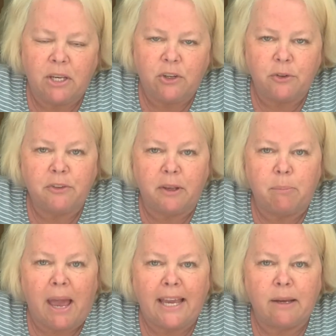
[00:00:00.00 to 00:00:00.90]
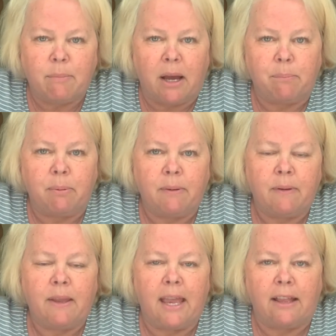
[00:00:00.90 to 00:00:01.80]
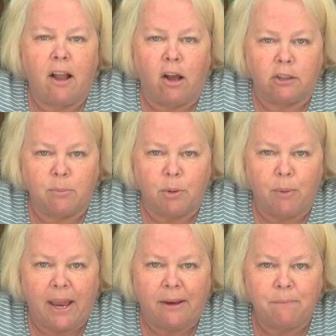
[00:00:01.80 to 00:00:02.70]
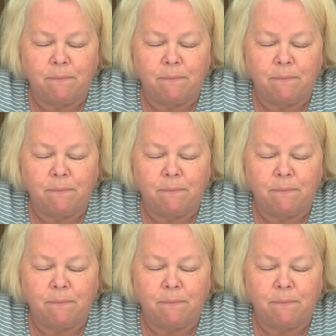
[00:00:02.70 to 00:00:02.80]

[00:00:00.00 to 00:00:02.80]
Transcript: usually bag them up and haul them away.